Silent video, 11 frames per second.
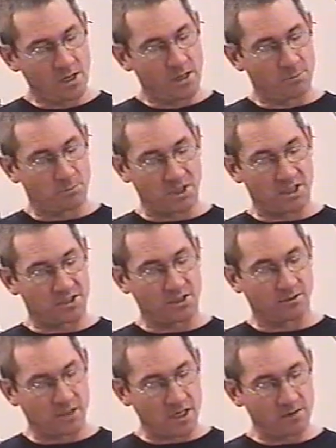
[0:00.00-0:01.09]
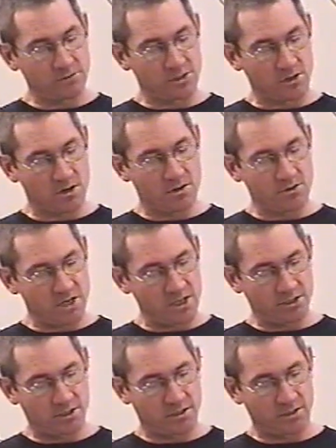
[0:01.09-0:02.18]
Because he loves our
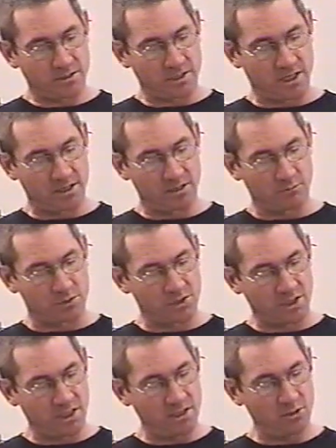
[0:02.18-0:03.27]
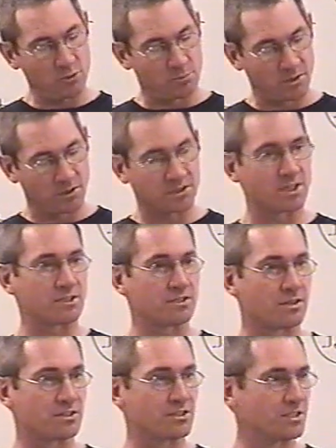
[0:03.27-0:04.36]
nation, and it was he who built us our
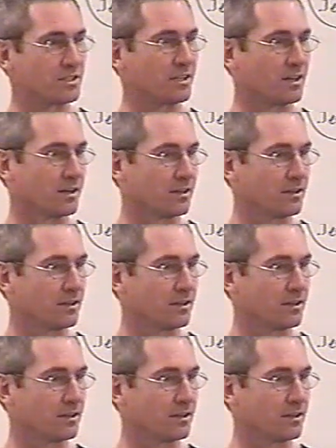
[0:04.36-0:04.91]
synagogue.